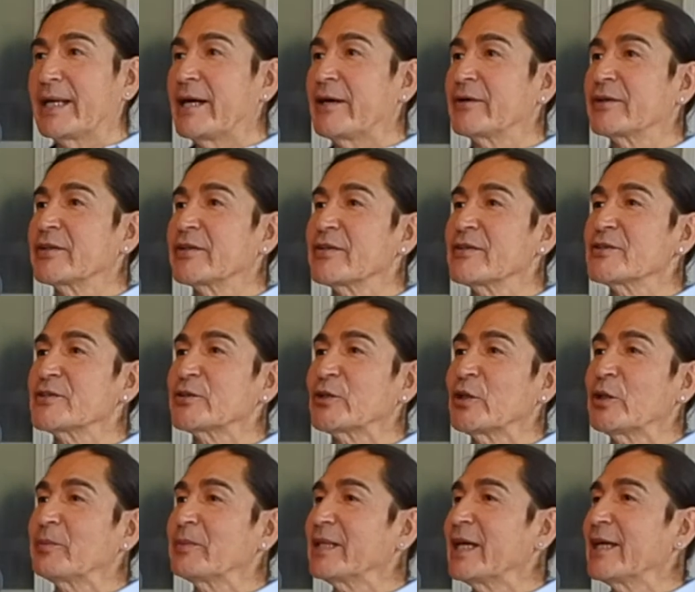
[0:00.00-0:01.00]
out into the
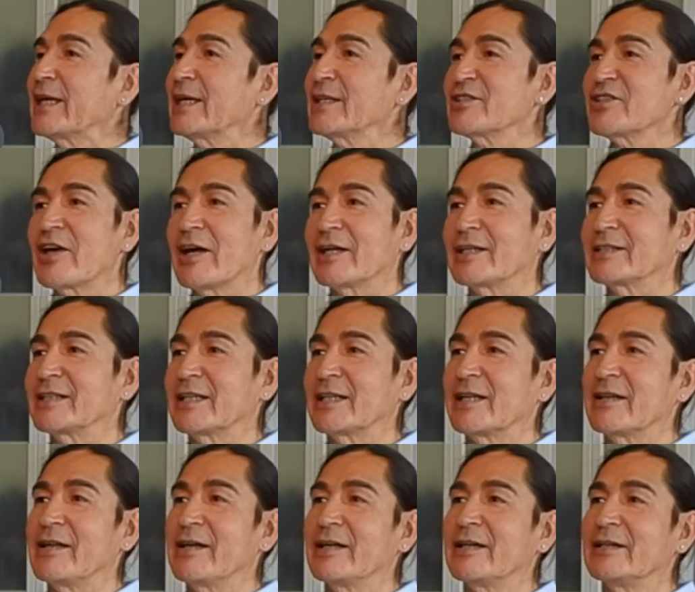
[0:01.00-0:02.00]
storm, and I hitchhiked out
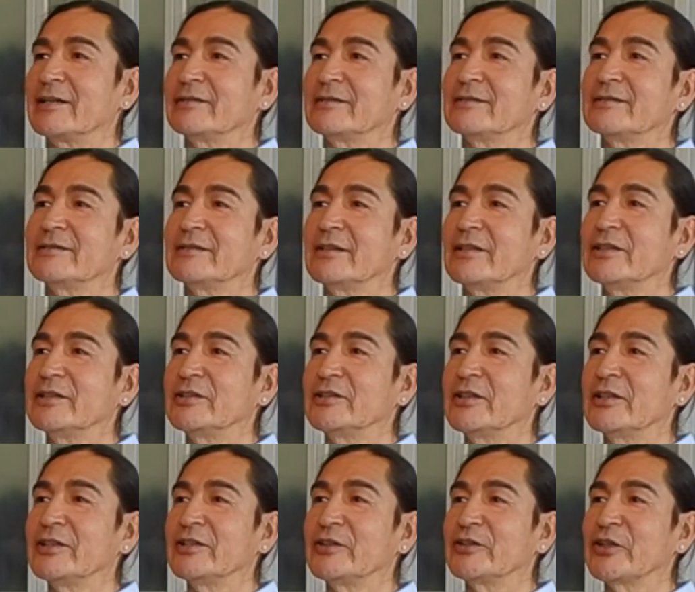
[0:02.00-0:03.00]
of there
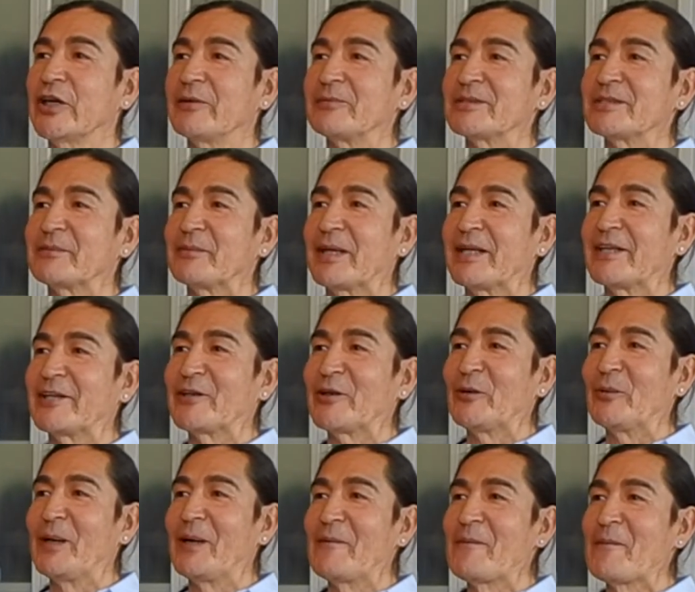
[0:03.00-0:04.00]
in Tomson, Manitoba.